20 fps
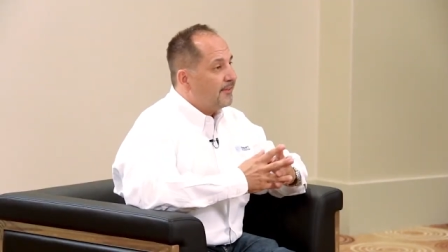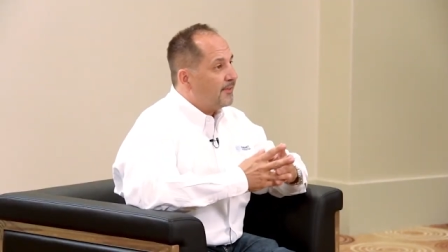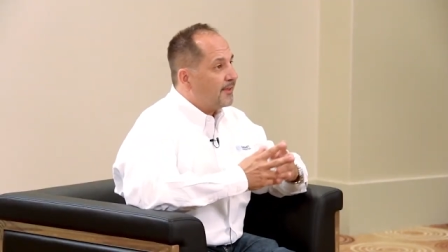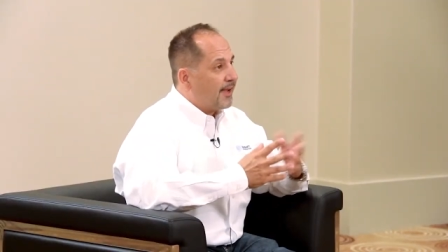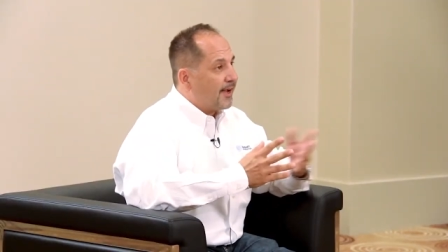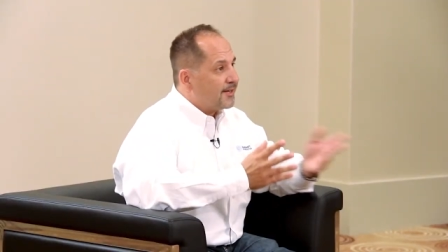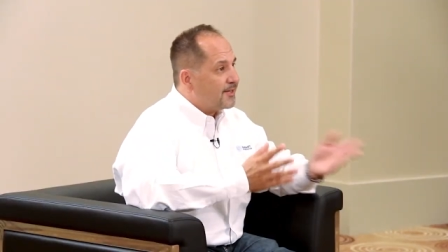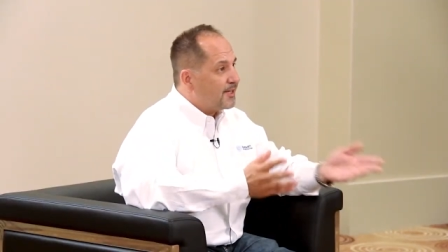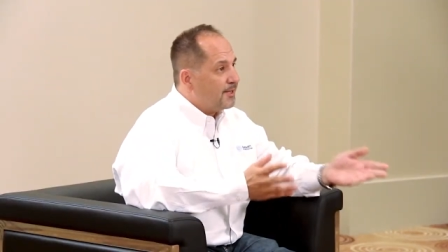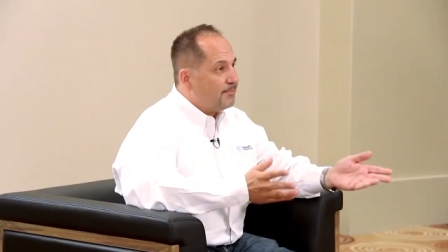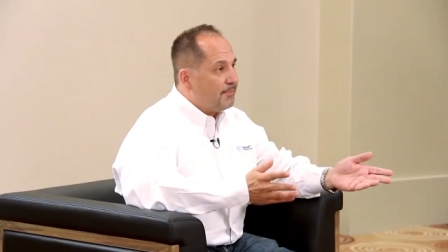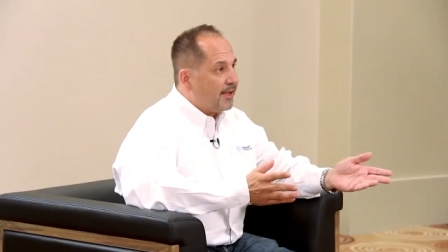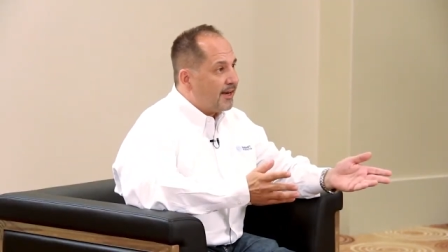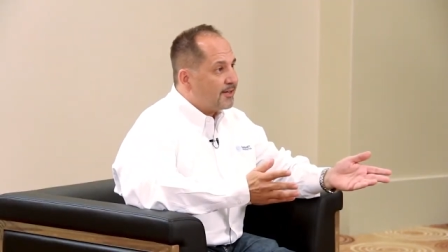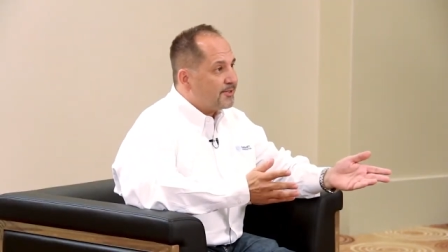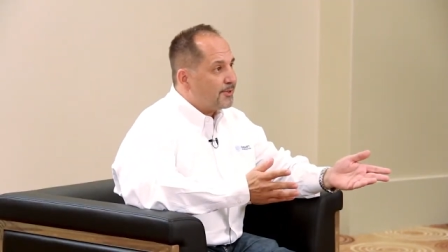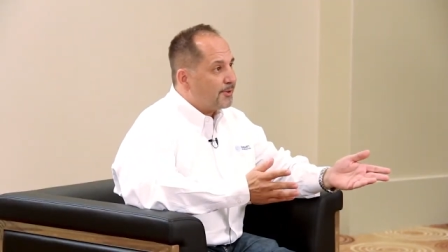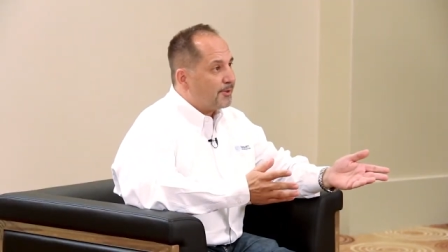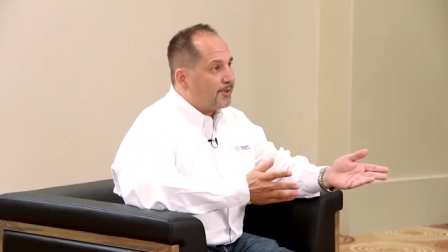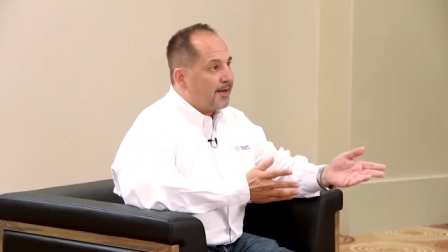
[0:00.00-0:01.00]
the IT
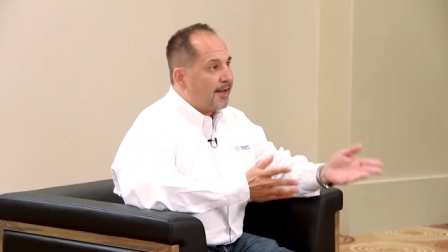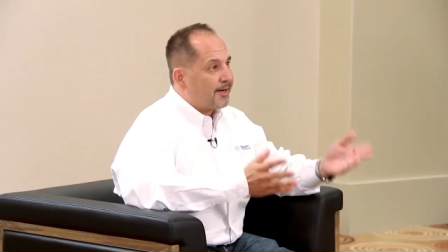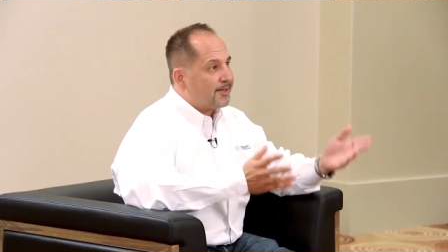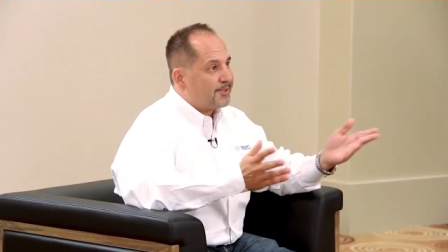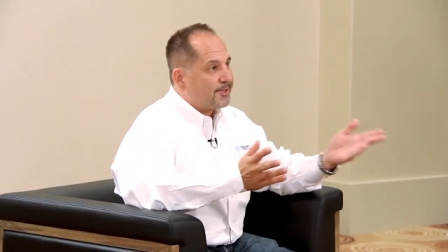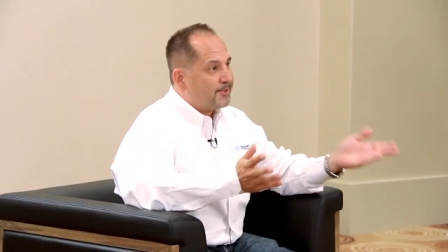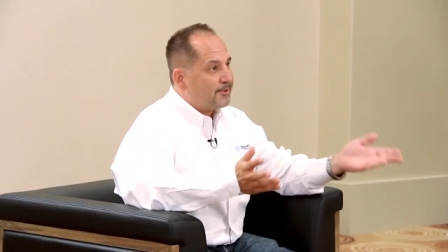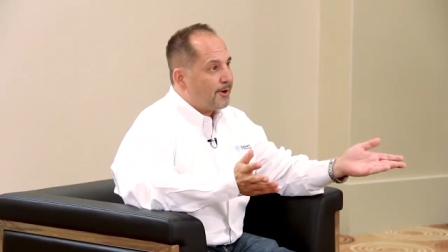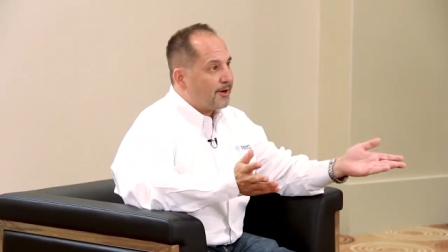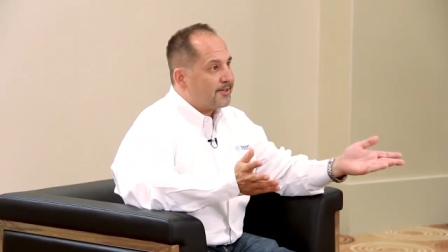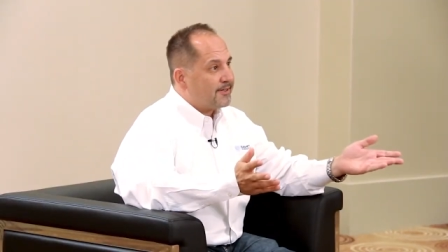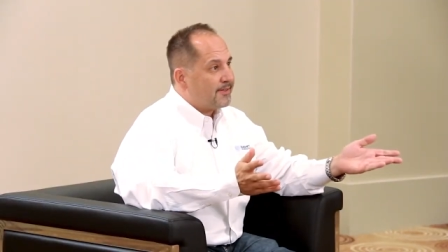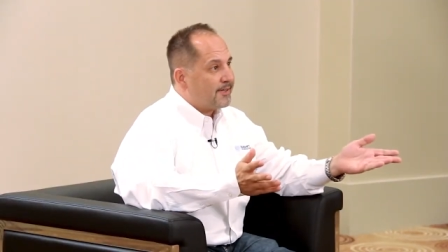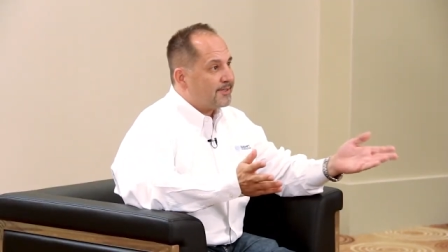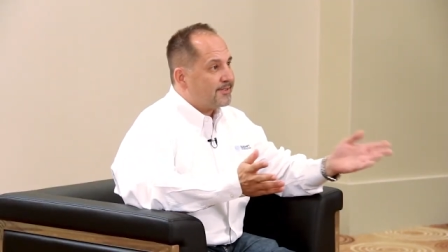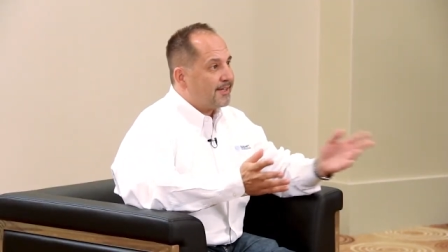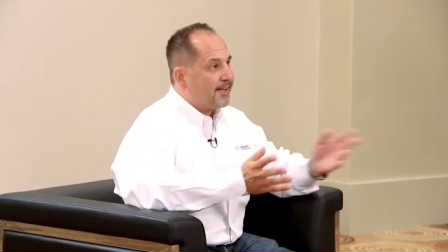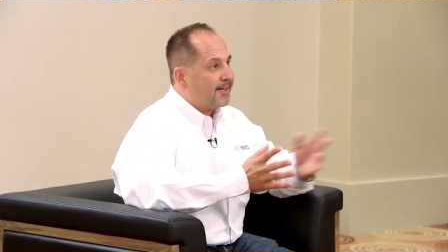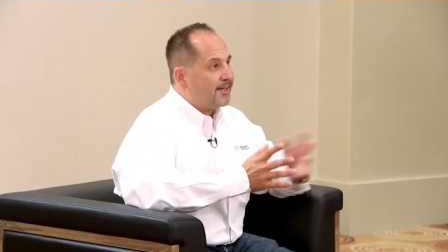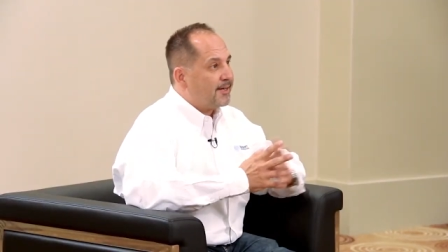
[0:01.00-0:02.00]
manager can actually talk to
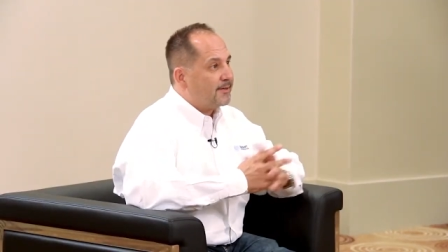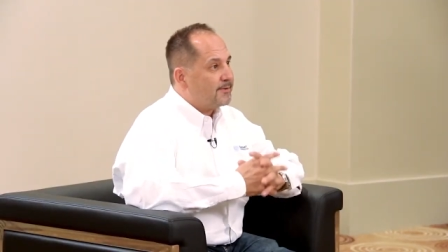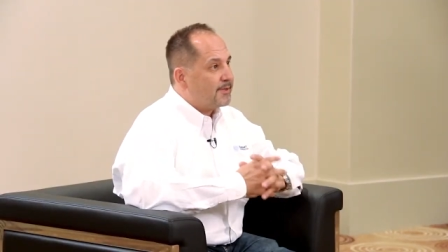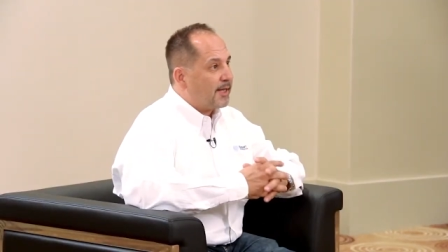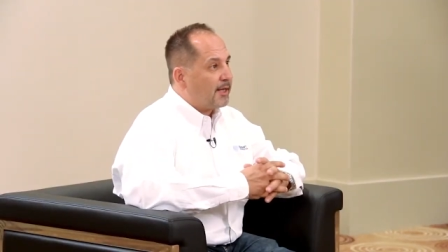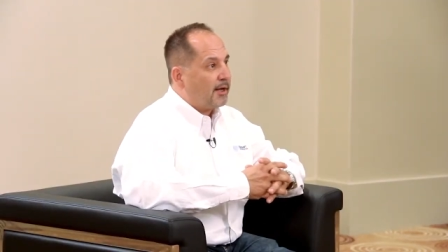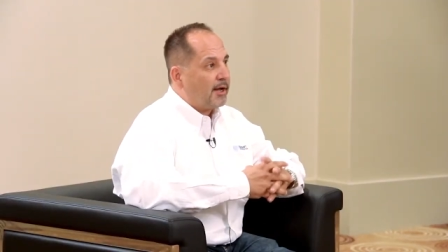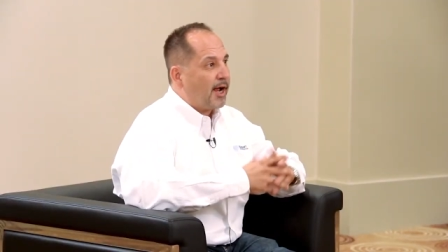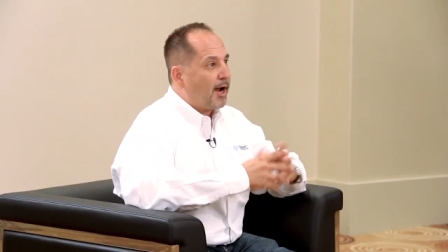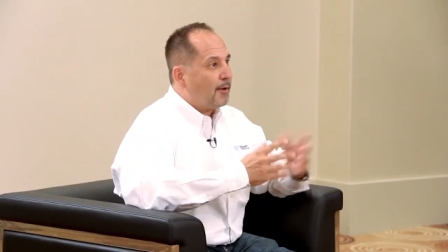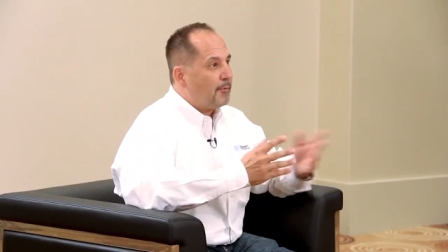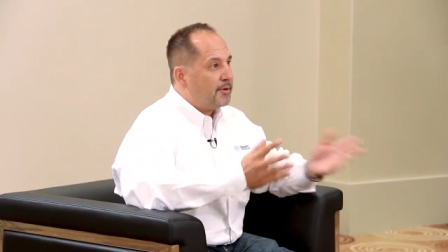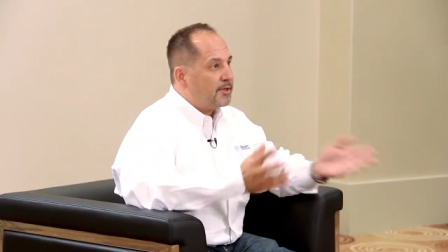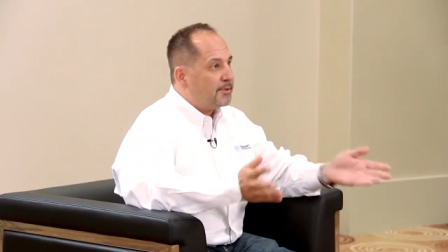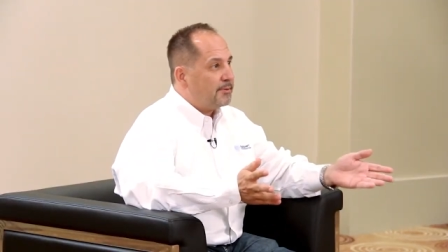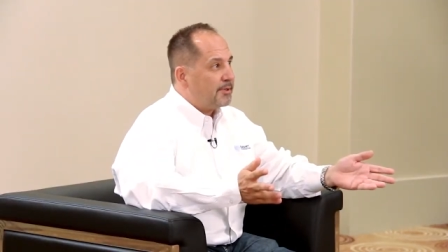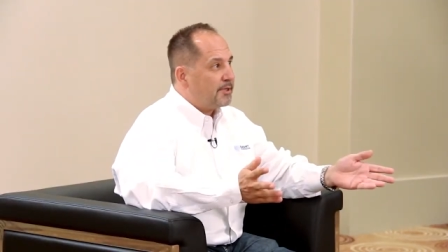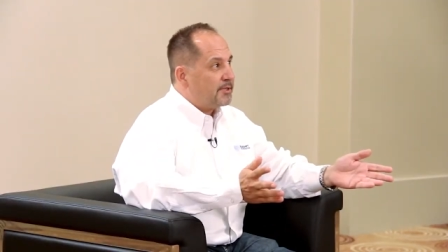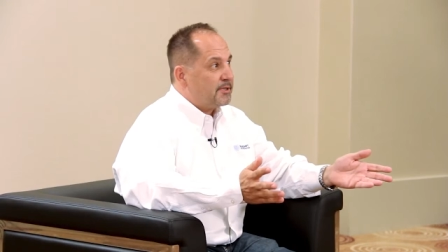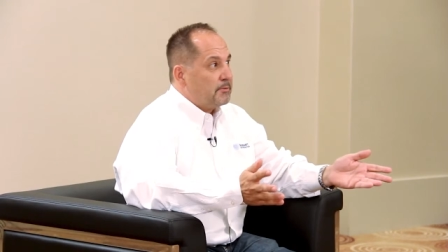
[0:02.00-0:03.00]
the executives and they go, how are we
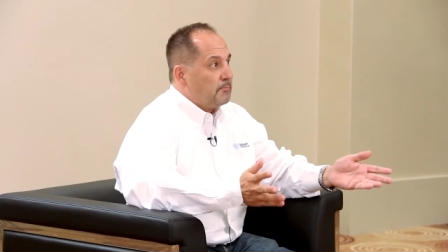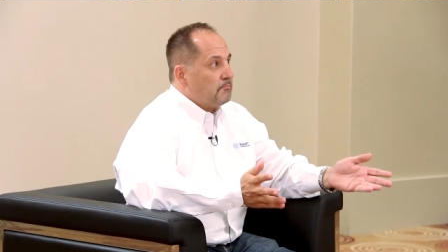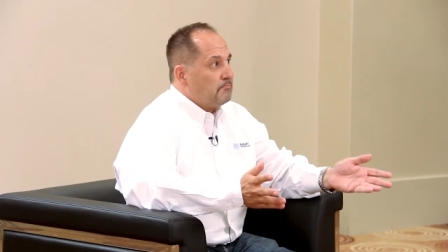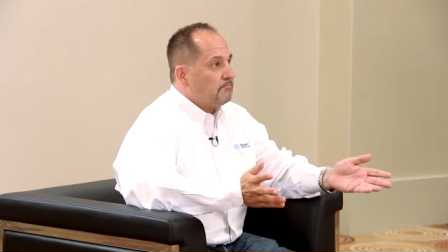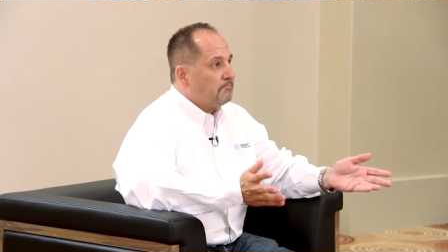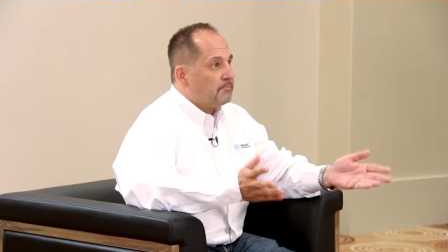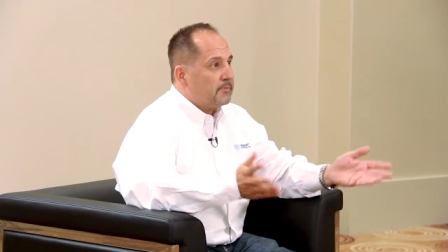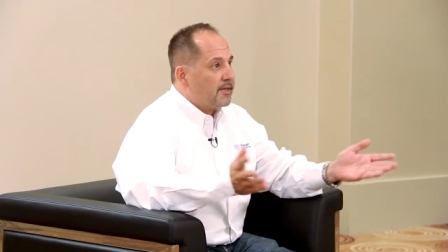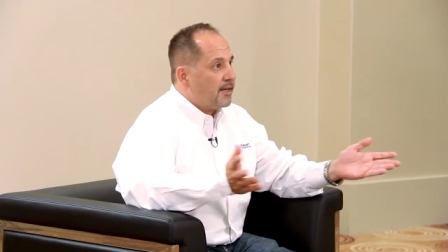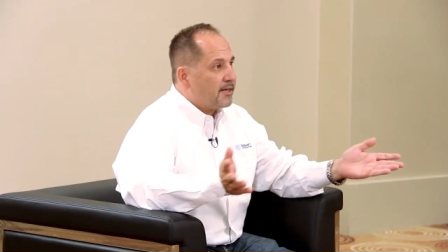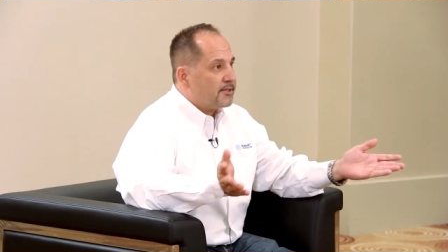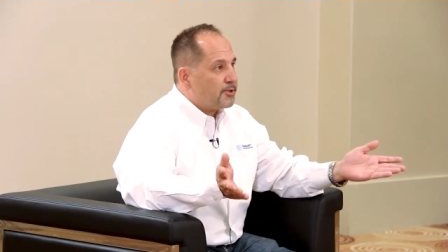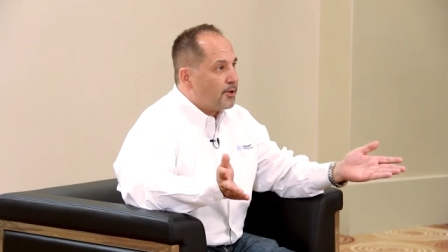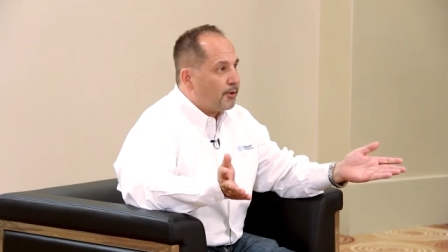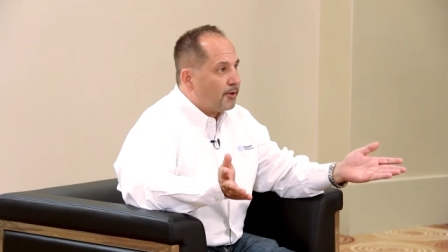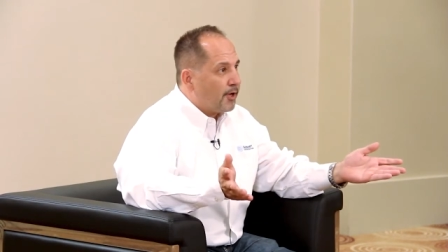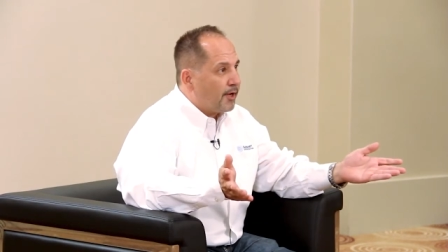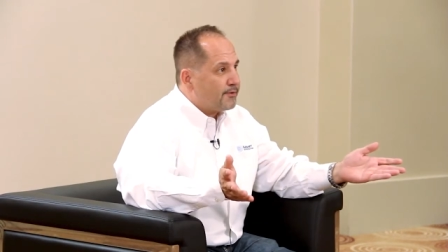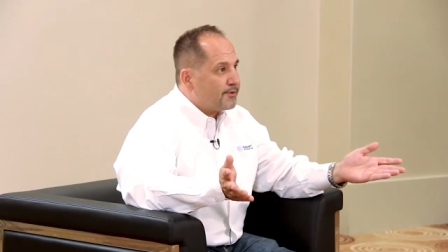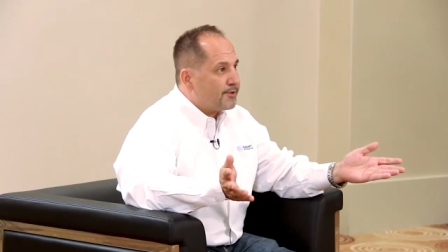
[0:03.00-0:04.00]
doing? The data is already